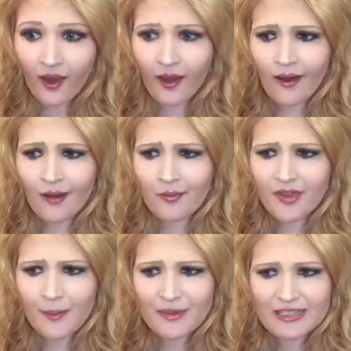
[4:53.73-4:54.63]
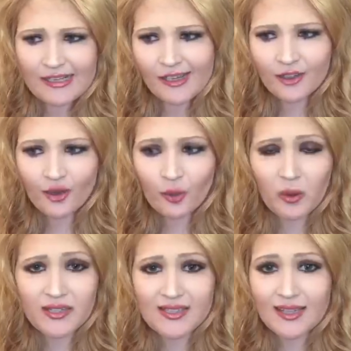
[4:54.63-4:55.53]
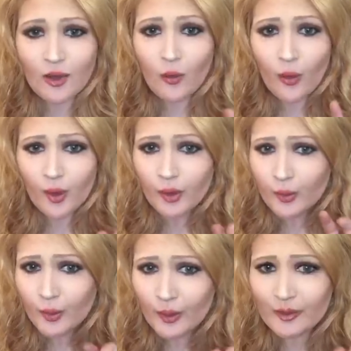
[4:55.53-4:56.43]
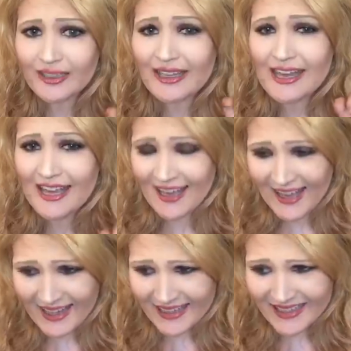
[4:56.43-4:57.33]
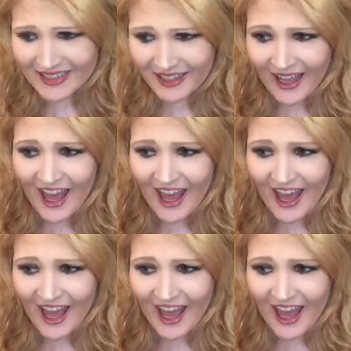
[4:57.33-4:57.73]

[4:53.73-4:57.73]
that McDaniel was quote unquote hit